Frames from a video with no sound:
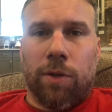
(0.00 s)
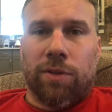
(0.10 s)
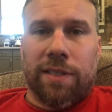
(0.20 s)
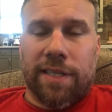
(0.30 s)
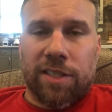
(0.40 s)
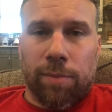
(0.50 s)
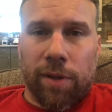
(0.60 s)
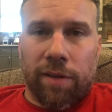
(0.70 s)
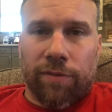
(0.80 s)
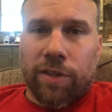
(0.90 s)
mostly
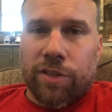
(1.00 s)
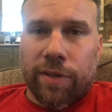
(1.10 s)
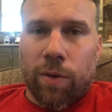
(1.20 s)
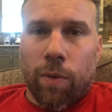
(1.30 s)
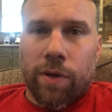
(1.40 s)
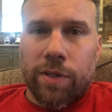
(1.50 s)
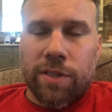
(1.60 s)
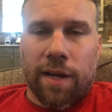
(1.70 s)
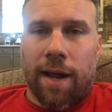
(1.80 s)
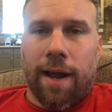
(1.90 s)
disciplined the first three
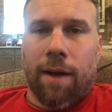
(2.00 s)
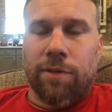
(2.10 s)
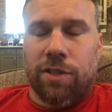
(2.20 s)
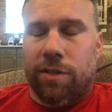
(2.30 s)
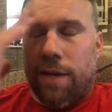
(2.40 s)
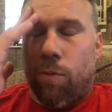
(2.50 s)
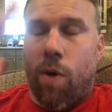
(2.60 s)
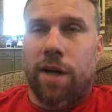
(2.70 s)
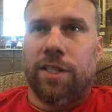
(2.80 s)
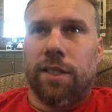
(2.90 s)
quarters. I was just like
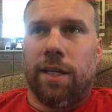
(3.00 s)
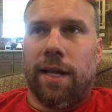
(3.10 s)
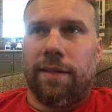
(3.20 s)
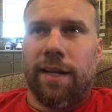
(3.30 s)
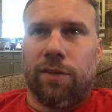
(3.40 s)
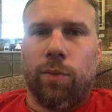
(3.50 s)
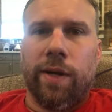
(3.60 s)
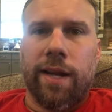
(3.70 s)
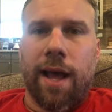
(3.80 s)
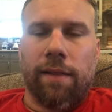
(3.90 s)
watching it, and I think I
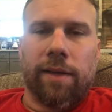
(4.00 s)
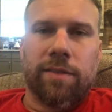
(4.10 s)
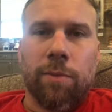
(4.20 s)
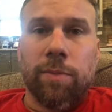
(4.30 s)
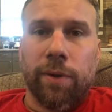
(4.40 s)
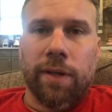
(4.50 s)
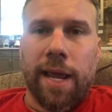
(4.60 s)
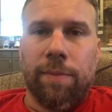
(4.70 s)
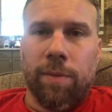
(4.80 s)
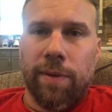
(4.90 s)
tweeted out like someone put an
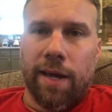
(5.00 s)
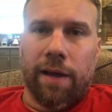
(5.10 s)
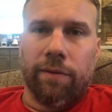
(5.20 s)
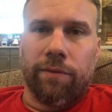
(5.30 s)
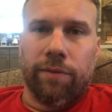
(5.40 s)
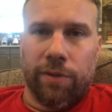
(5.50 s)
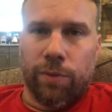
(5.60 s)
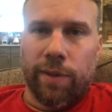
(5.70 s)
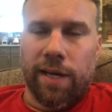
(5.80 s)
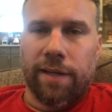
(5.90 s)
APB out for the
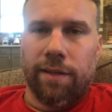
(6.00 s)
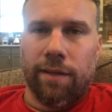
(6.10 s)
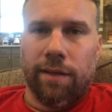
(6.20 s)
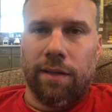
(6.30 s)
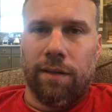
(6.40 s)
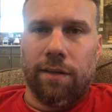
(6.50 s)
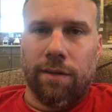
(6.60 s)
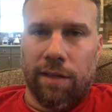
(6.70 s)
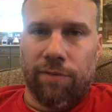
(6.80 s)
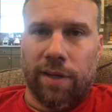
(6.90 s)
2019 de
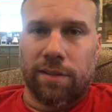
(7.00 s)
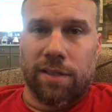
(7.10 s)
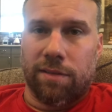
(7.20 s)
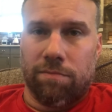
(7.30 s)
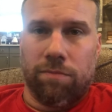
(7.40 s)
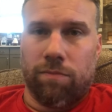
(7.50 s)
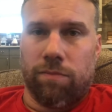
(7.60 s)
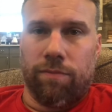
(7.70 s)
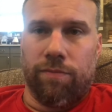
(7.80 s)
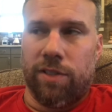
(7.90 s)
defense because
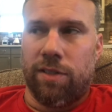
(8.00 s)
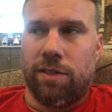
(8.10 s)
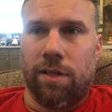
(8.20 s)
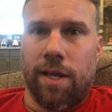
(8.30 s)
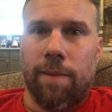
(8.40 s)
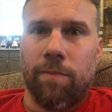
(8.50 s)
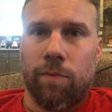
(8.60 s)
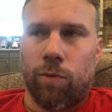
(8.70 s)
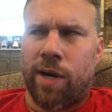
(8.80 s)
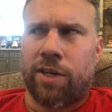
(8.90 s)
this isn't them.
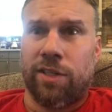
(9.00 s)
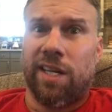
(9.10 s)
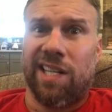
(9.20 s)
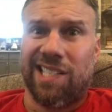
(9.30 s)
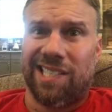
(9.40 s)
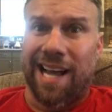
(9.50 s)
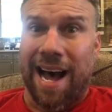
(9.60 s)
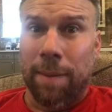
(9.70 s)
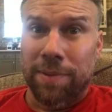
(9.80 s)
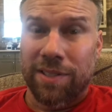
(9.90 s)
We're actually getting
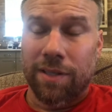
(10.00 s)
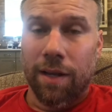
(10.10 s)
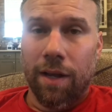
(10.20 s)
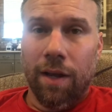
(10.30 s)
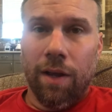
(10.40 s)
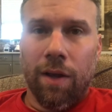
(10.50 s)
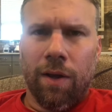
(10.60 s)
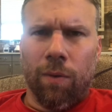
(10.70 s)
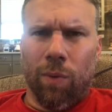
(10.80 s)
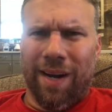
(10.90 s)
stops
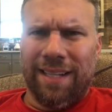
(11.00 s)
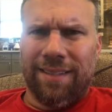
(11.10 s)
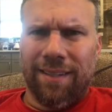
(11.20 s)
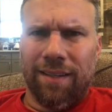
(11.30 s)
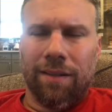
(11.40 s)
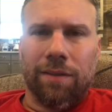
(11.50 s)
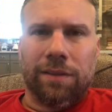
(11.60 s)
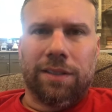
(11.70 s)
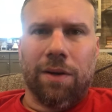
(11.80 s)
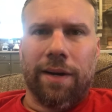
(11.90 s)
what?
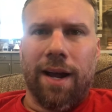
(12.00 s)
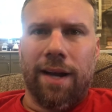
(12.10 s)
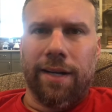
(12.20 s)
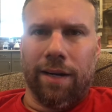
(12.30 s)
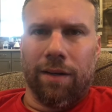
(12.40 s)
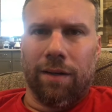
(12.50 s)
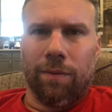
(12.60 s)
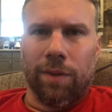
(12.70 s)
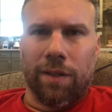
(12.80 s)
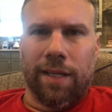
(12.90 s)
What's going on here?
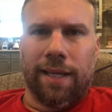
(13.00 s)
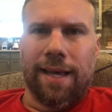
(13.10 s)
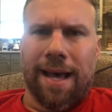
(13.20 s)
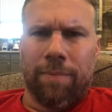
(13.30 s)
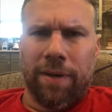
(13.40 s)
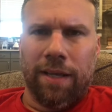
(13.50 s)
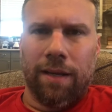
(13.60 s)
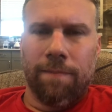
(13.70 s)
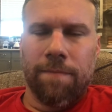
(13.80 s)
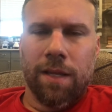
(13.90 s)
We're looking competent. And